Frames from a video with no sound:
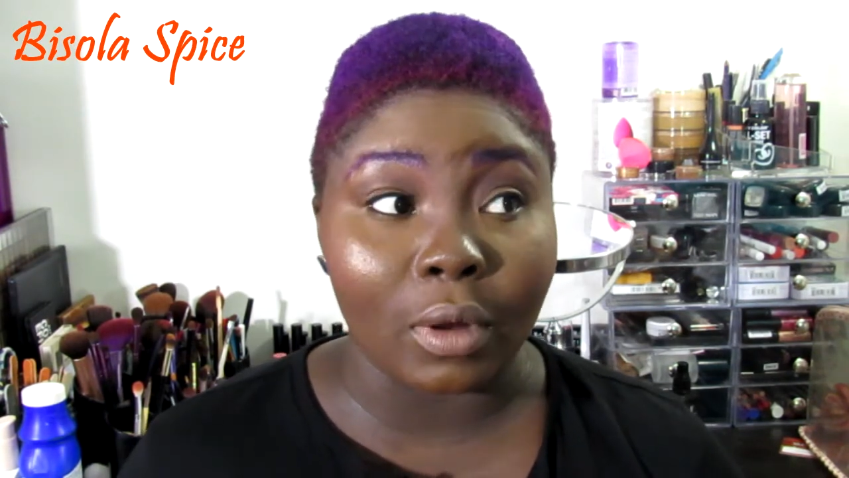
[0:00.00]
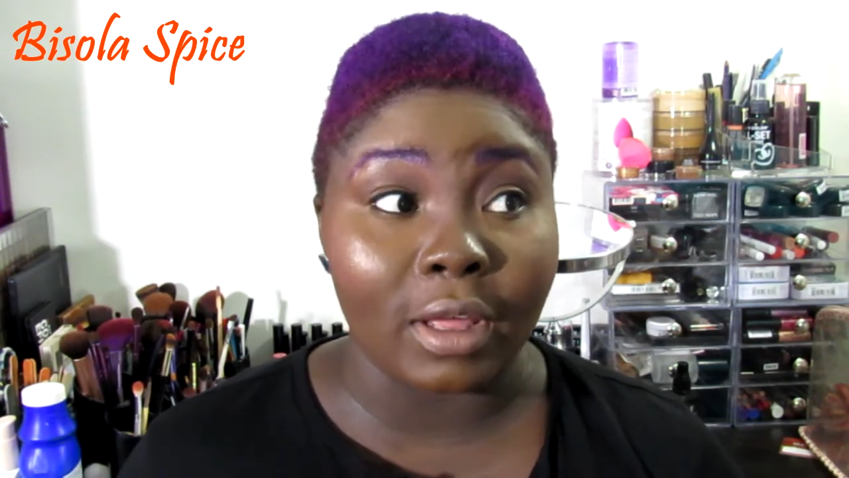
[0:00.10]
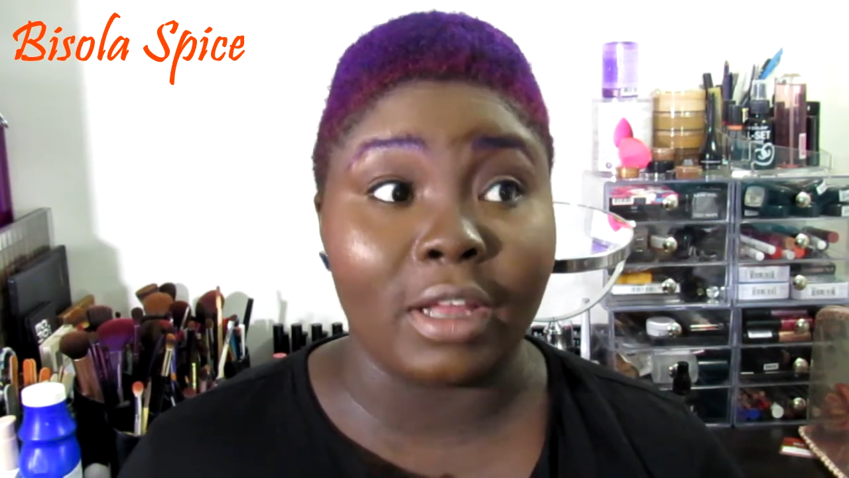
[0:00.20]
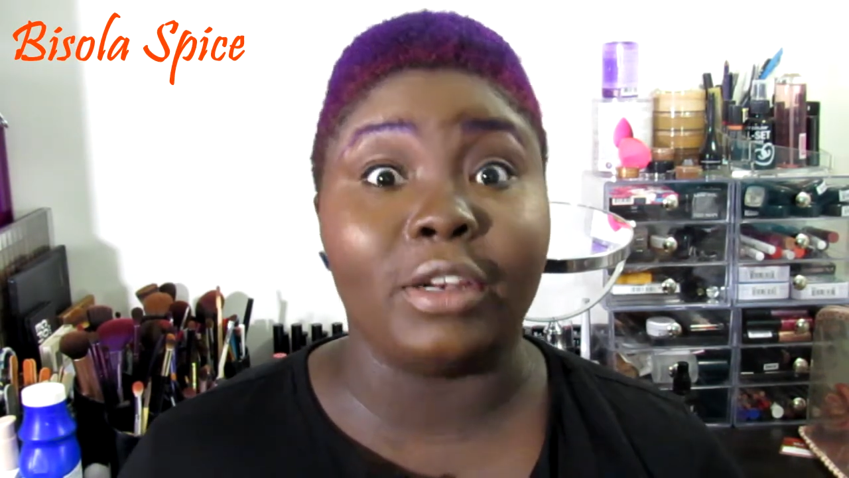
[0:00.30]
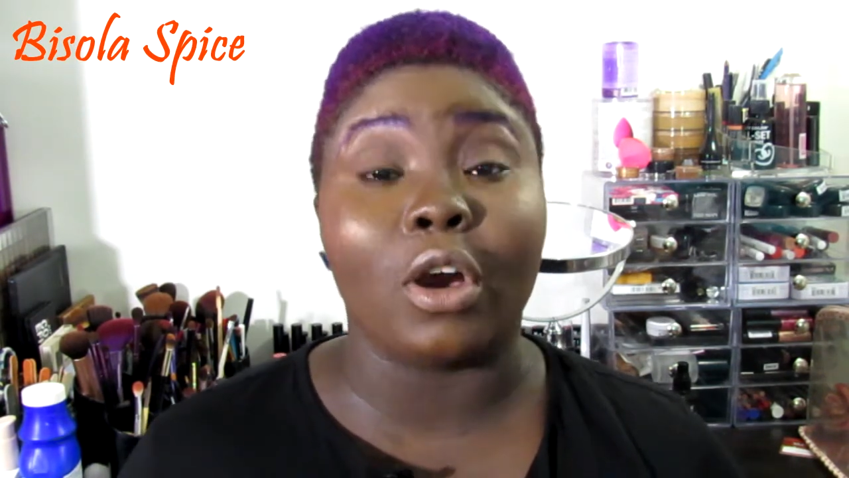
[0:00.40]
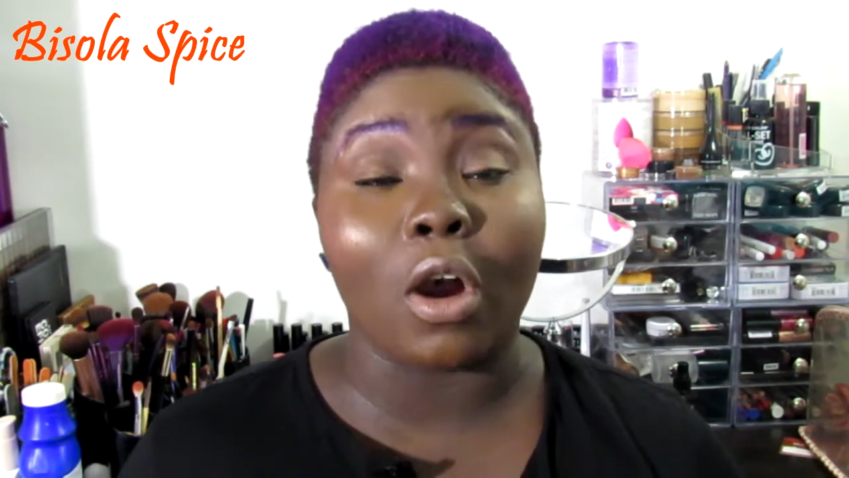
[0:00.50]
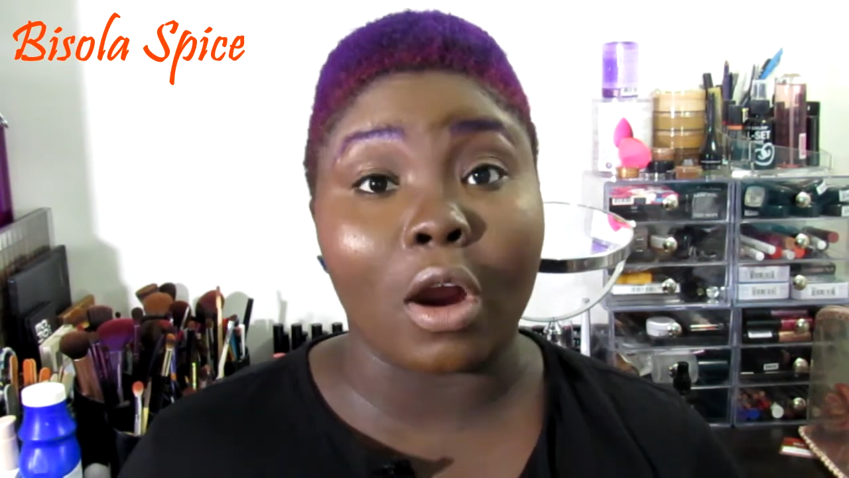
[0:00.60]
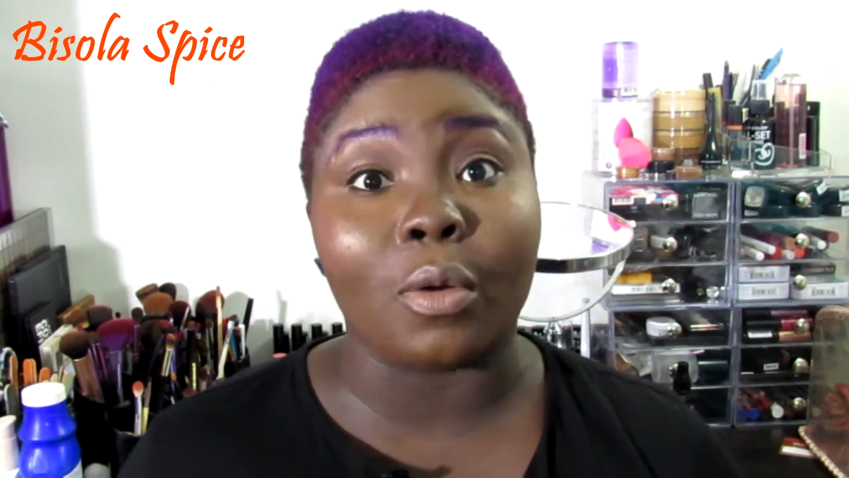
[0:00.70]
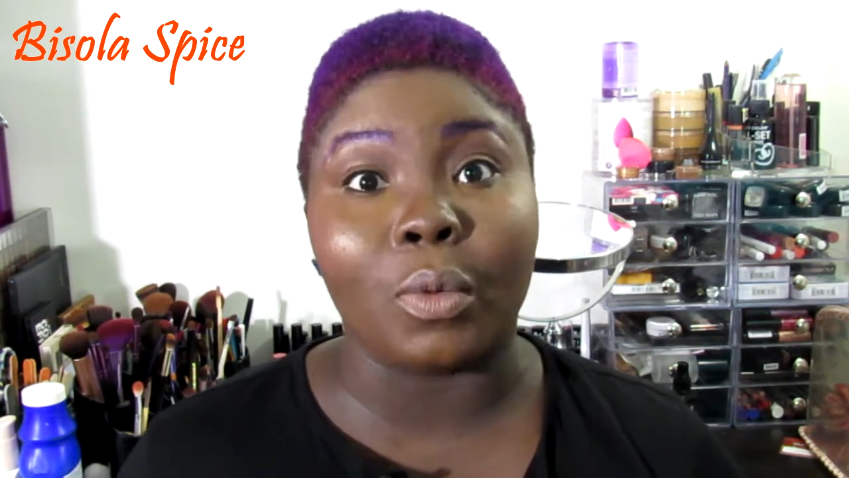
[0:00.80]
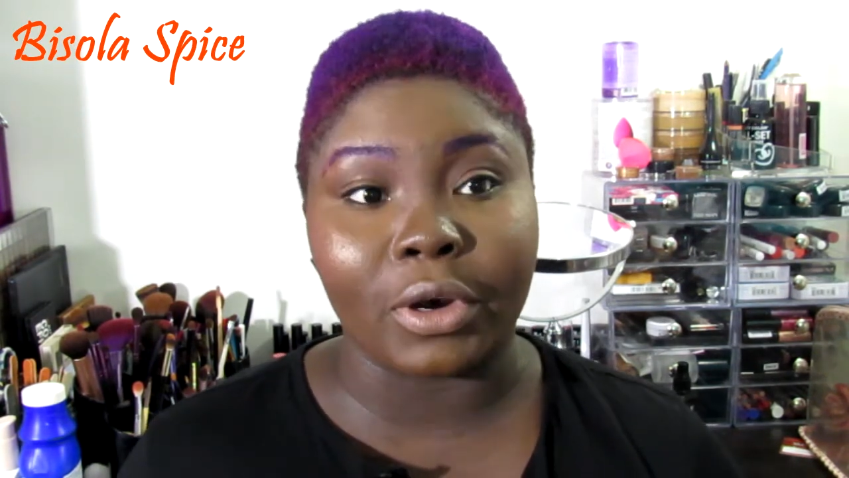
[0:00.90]
and
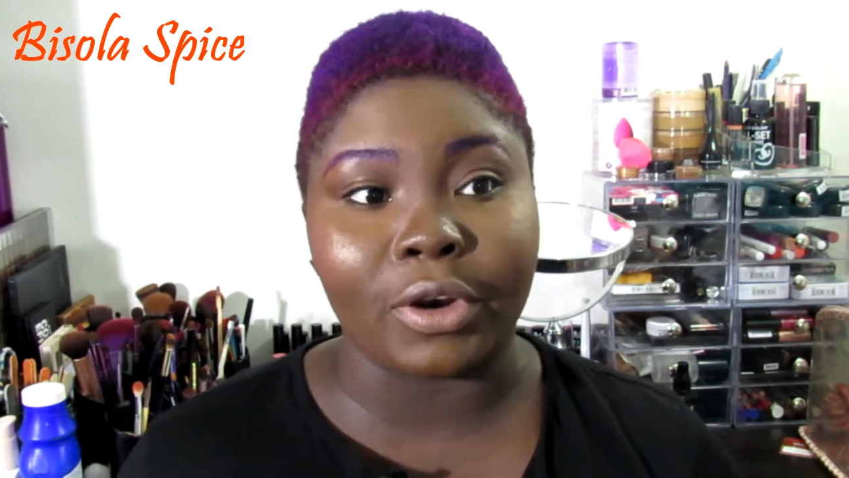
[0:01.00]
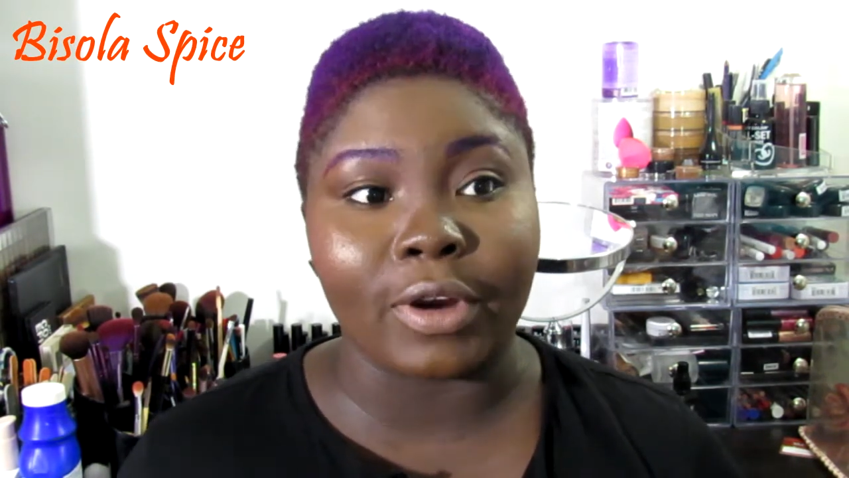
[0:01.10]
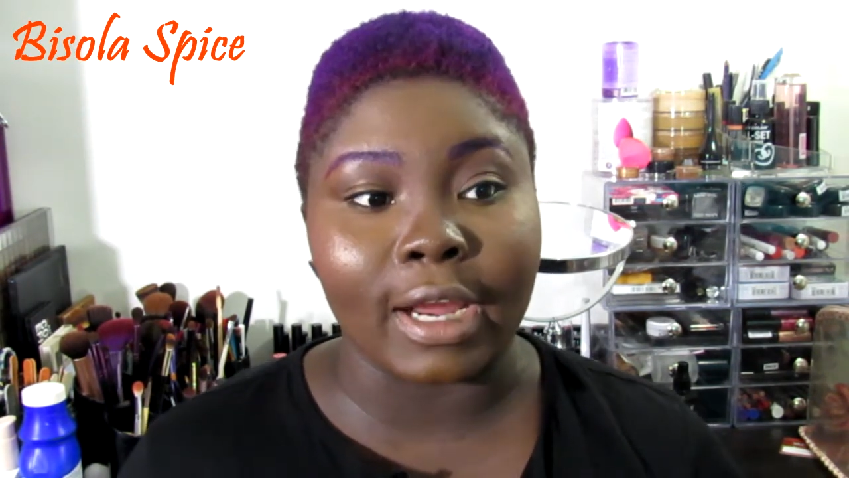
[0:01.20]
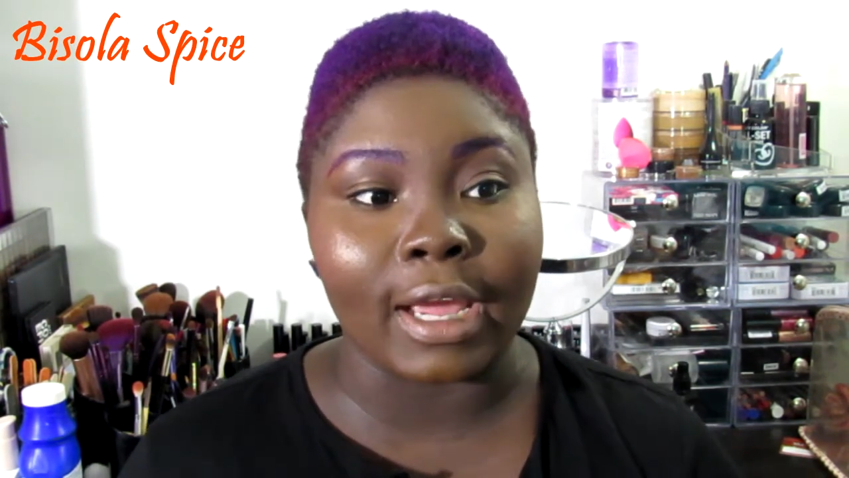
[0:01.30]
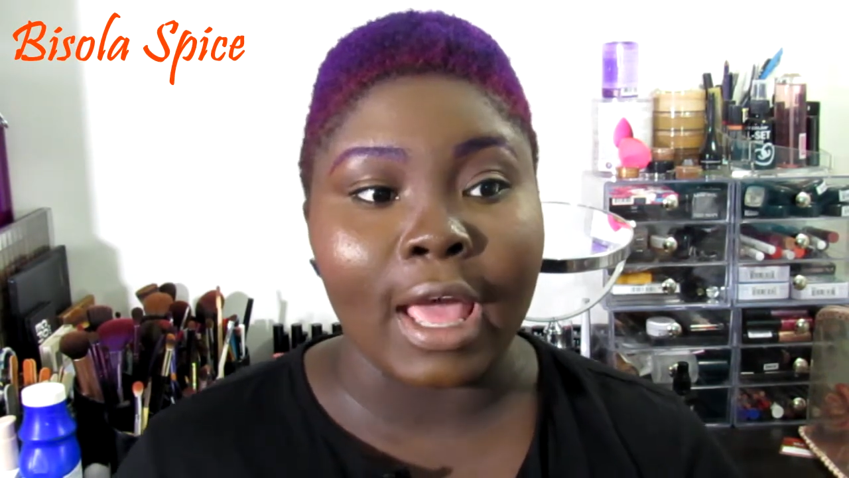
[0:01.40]
are wondering